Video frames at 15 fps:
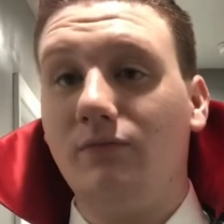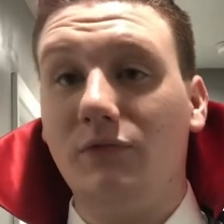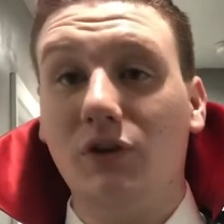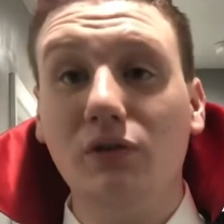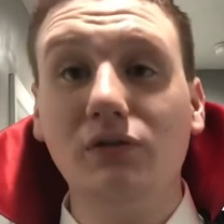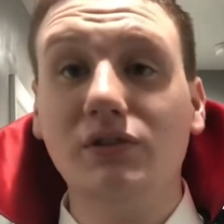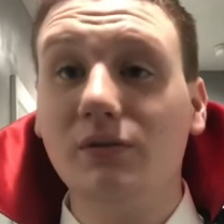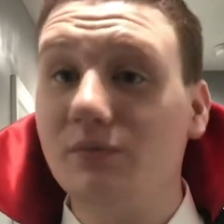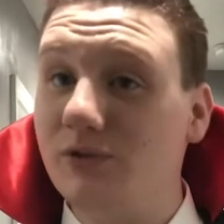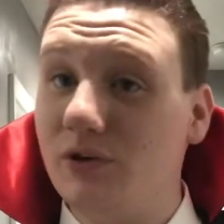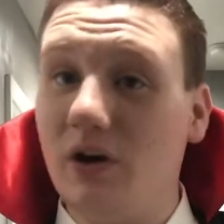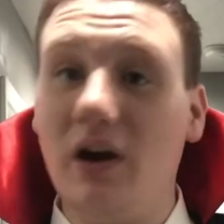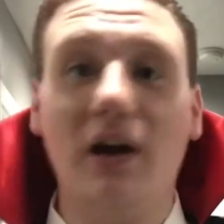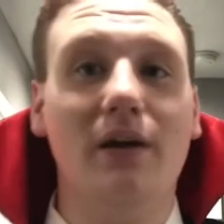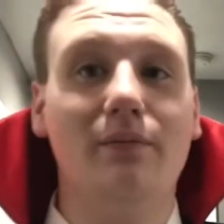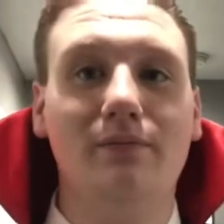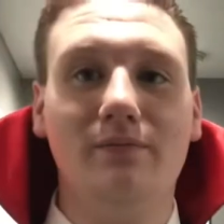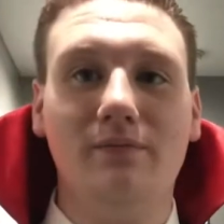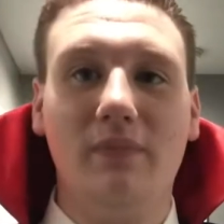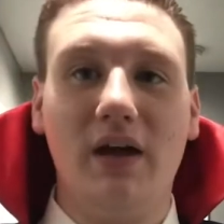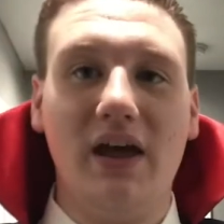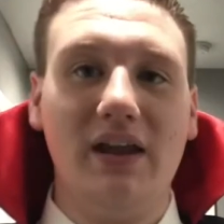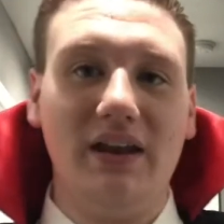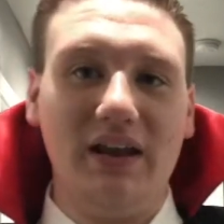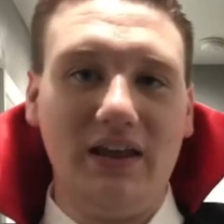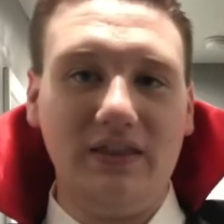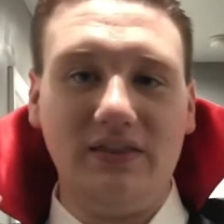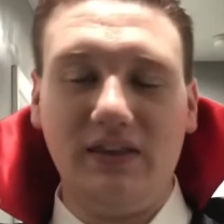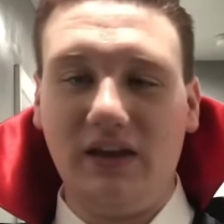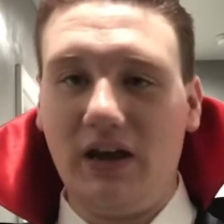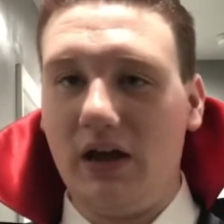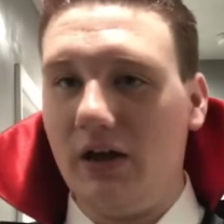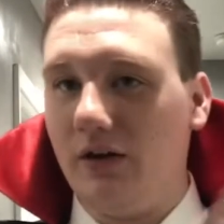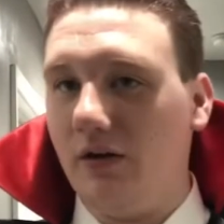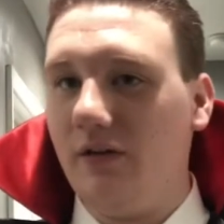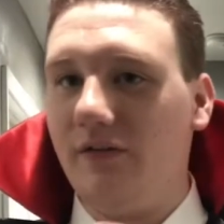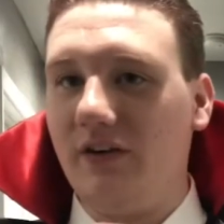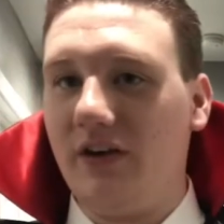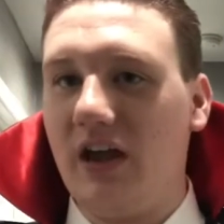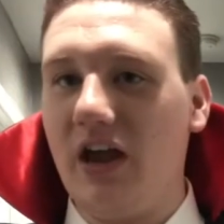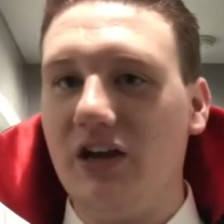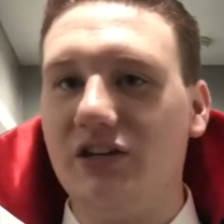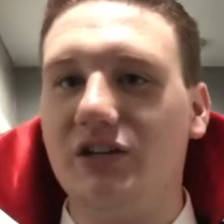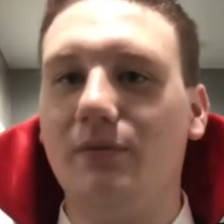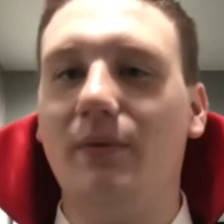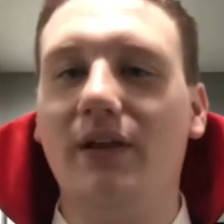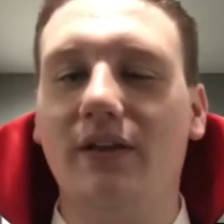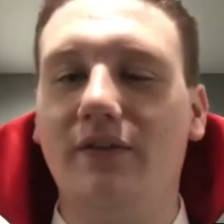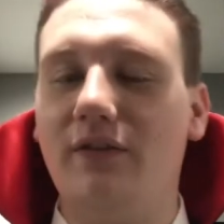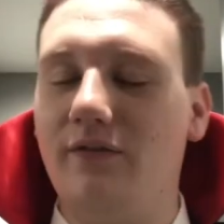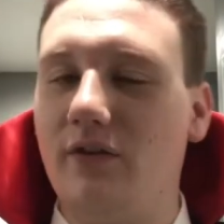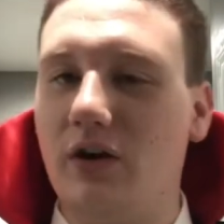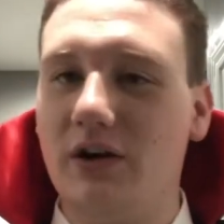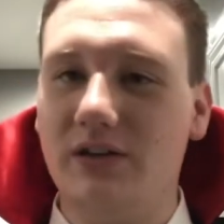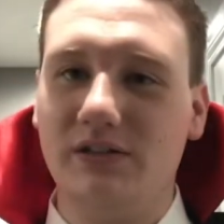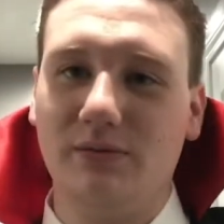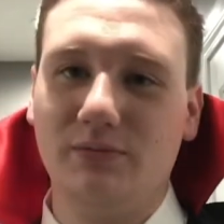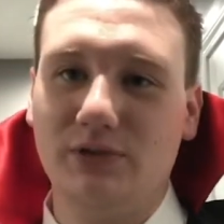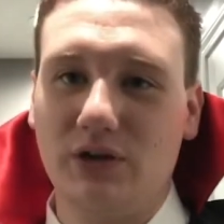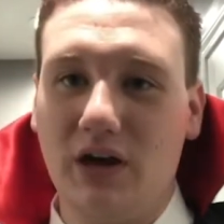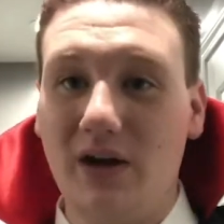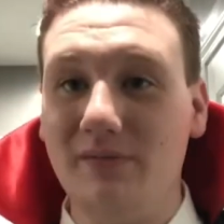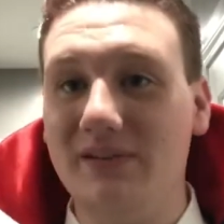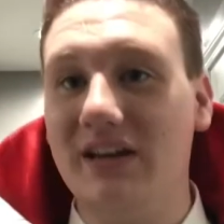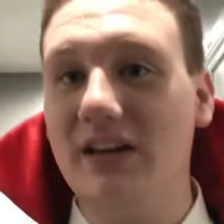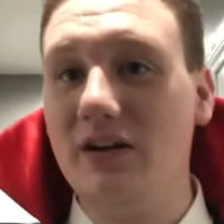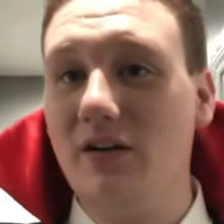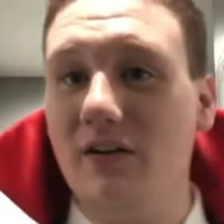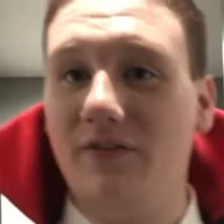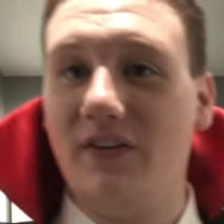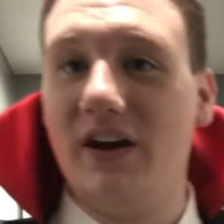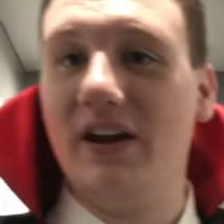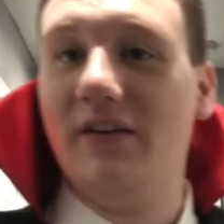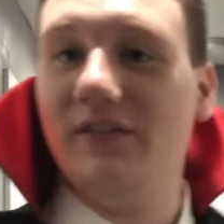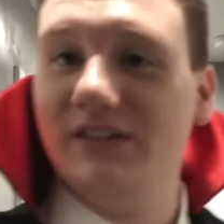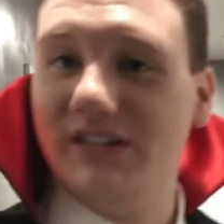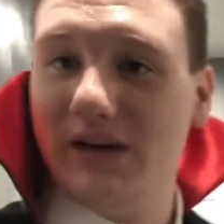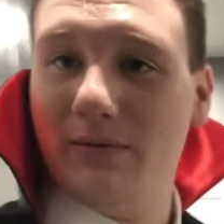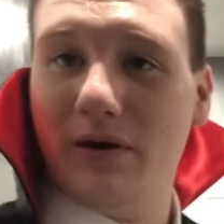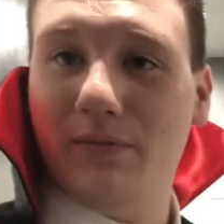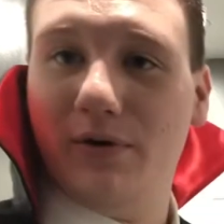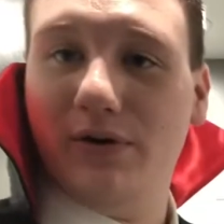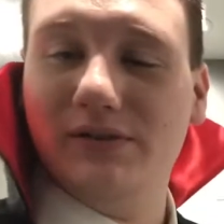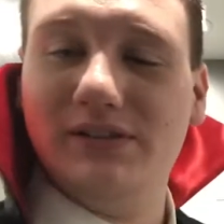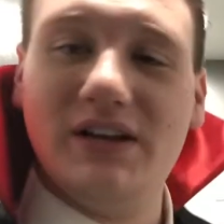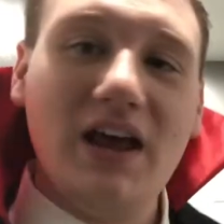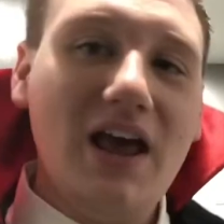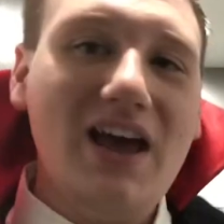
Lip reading: do subscribe and hit the notification bell if you've already subscribed to get notified every time I post.